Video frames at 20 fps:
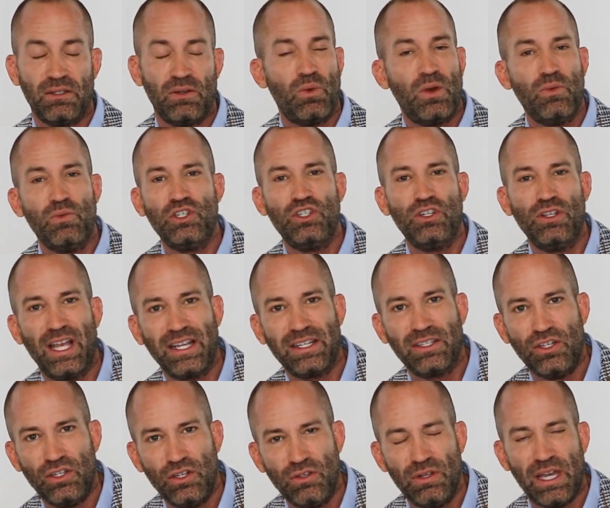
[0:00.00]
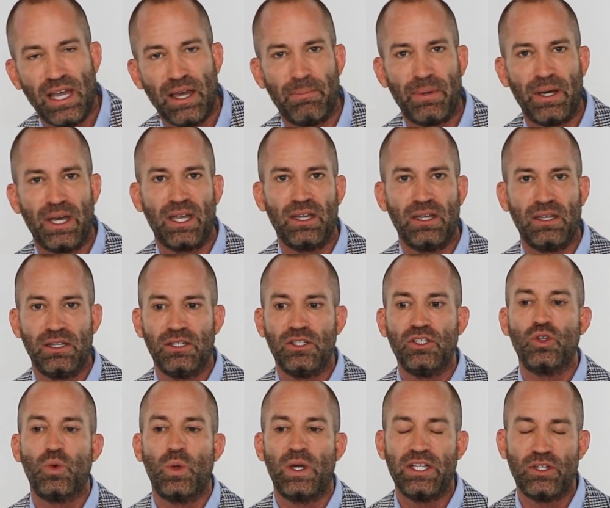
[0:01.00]
When would you like to do that by?
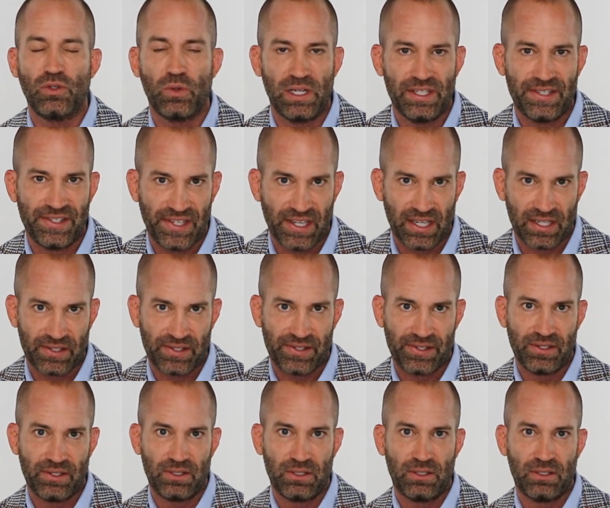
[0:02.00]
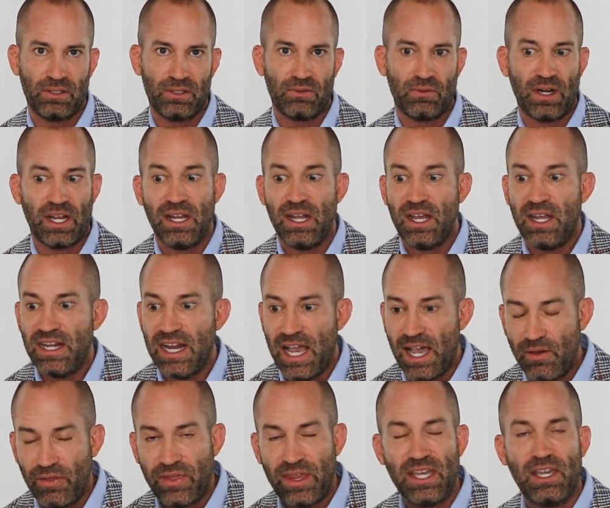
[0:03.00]
2026 right?
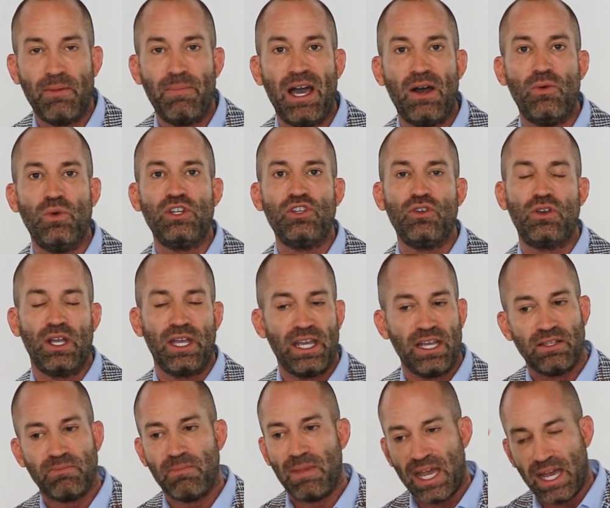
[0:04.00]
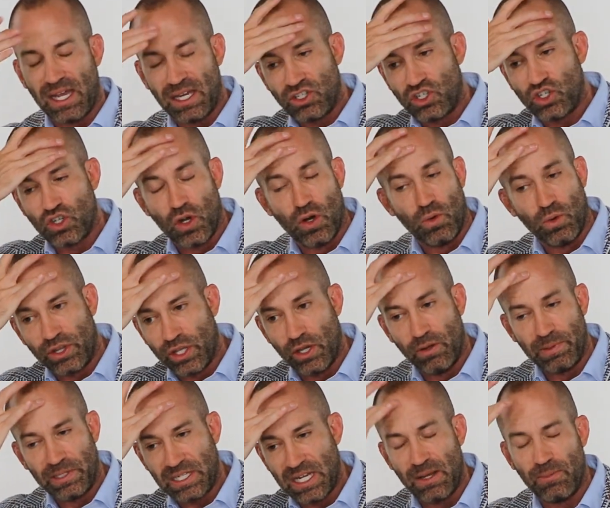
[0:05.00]
Now think about when you, hey, Matt, it's Joel with
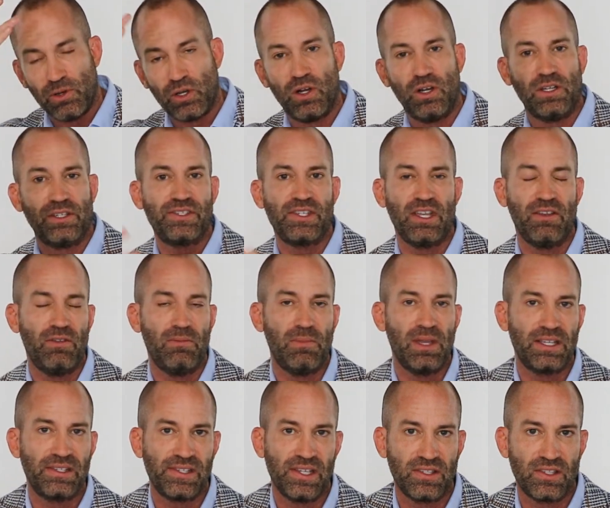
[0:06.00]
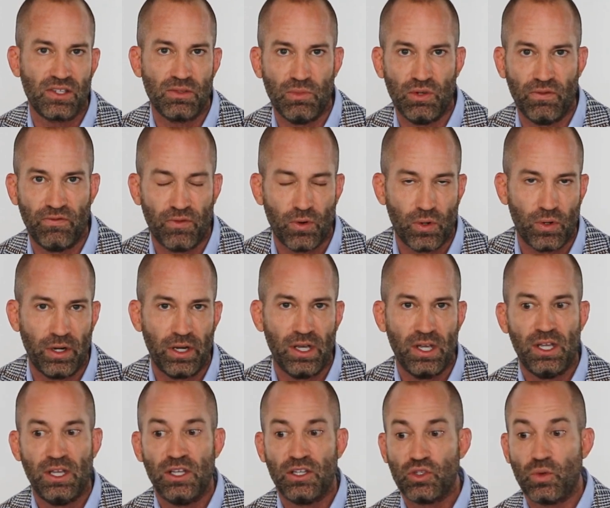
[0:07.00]
Open Table calling to see if it makes sense to move forward
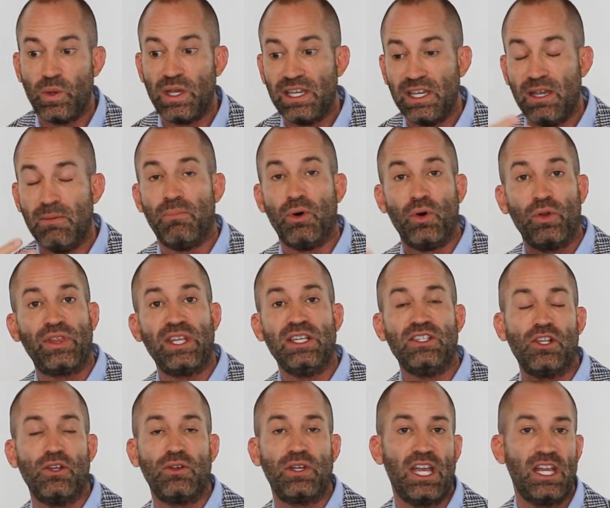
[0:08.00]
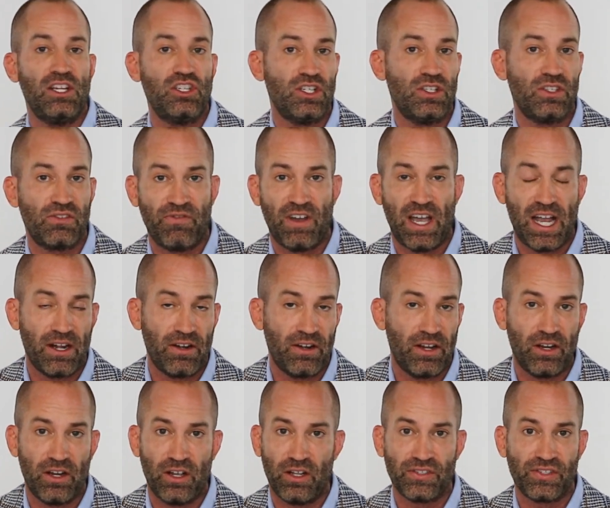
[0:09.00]
so we can get both these locations firing
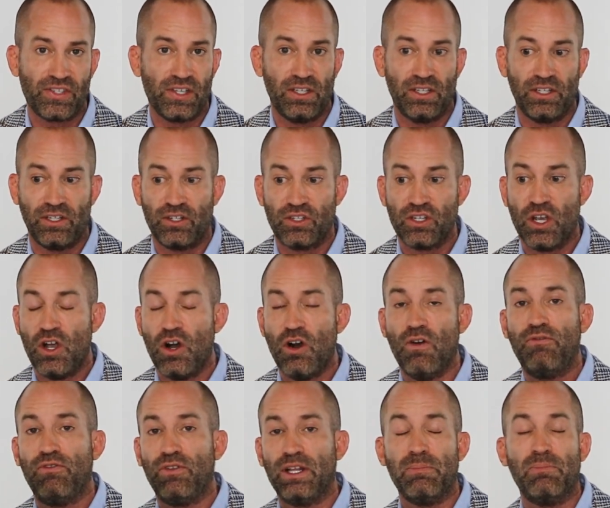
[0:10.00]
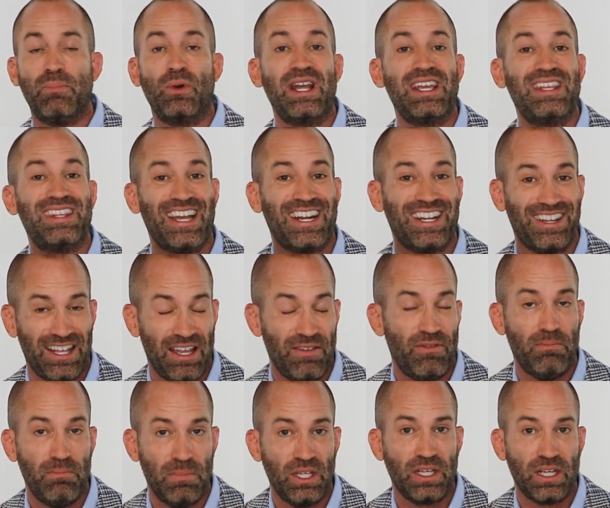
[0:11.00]
on all cylinders, hopefully break that
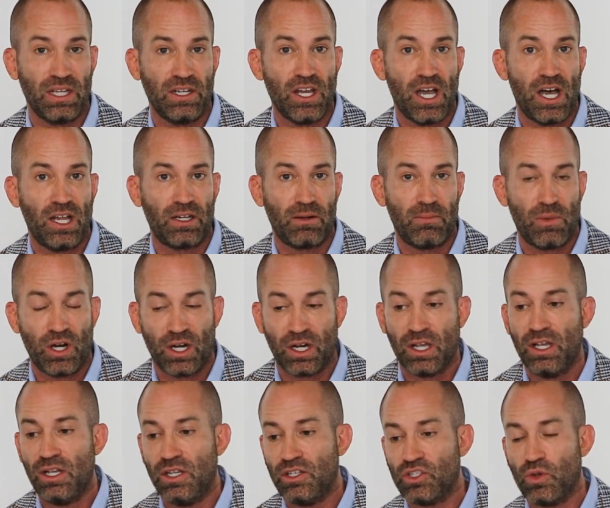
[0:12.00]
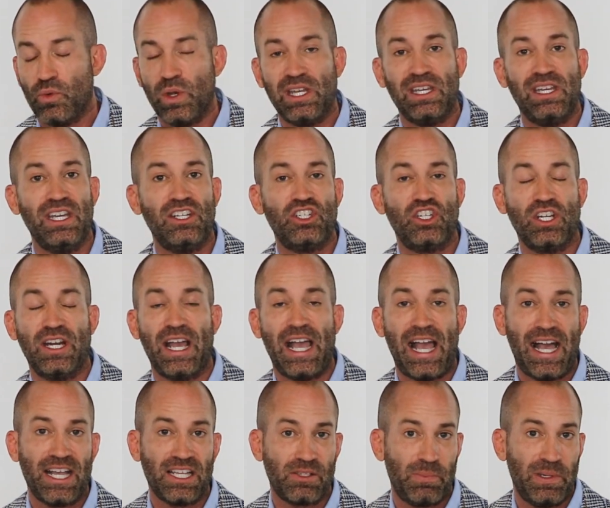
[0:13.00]
$11 million mark so we can get you to
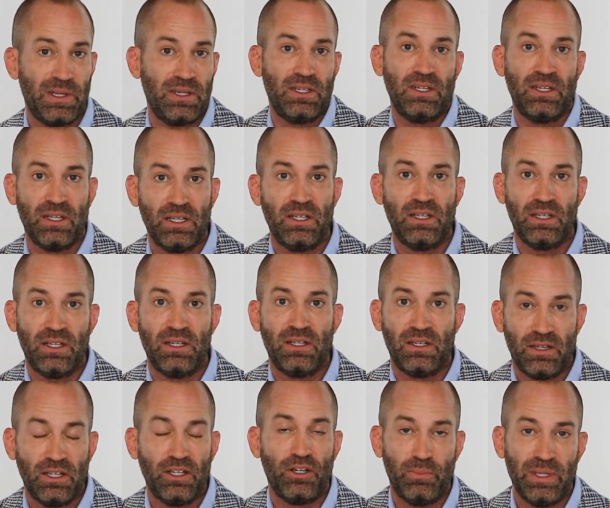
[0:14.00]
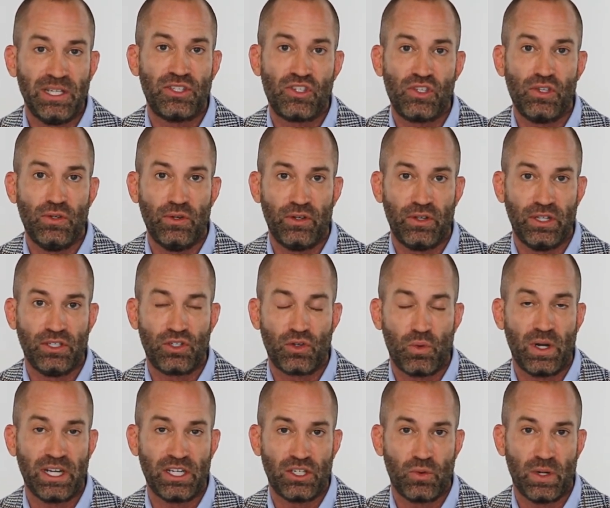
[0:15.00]
Aspen a little bit sooner than
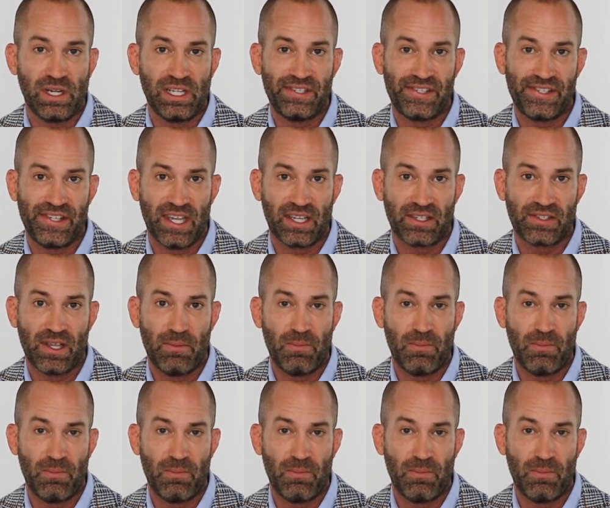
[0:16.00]
2026.